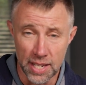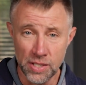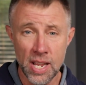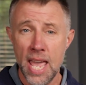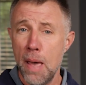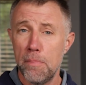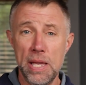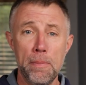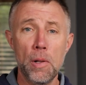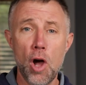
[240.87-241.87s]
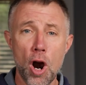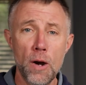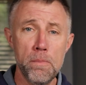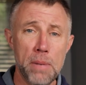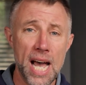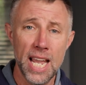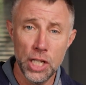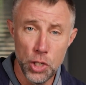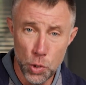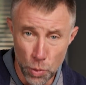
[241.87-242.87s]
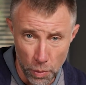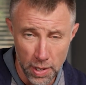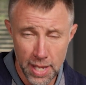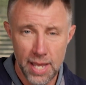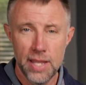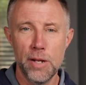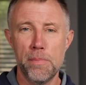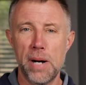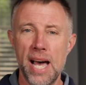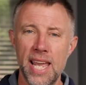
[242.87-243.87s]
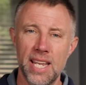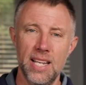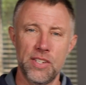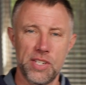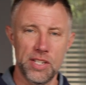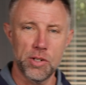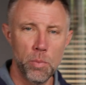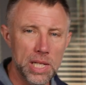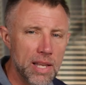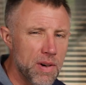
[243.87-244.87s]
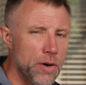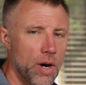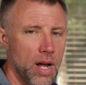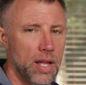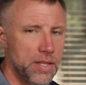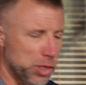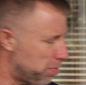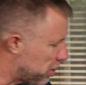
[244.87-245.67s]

is people aren't buying you, they're buying a system. We live under this